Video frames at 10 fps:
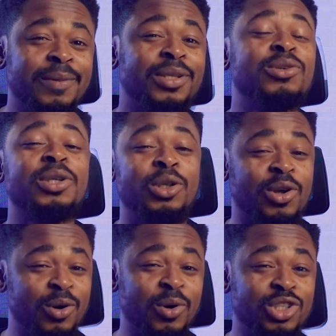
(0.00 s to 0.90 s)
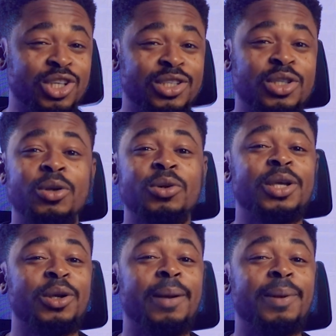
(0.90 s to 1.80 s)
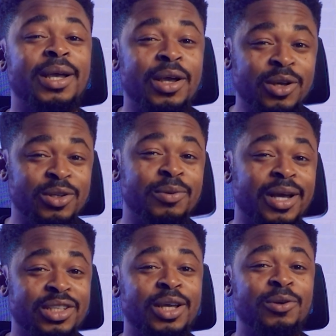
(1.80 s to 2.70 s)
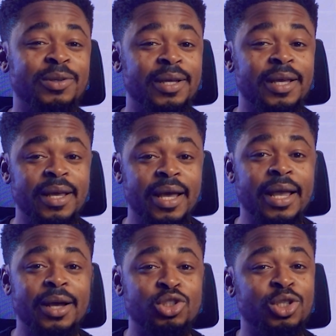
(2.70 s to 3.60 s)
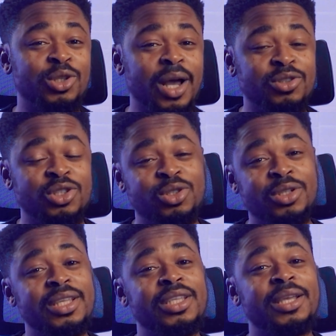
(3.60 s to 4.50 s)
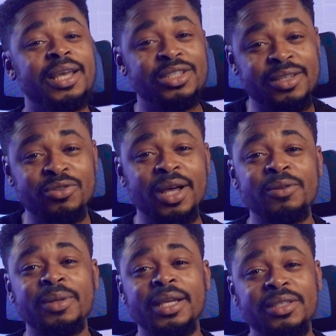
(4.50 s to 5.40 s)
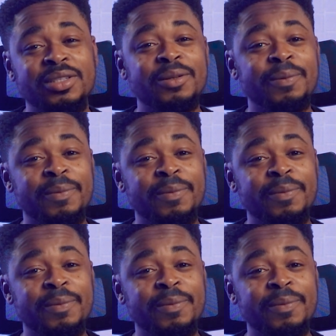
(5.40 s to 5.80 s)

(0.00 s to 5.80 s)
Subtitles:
This video you are watching is not real. I made a clone of myself, and I'll show you how to do this in less than 5 minutes.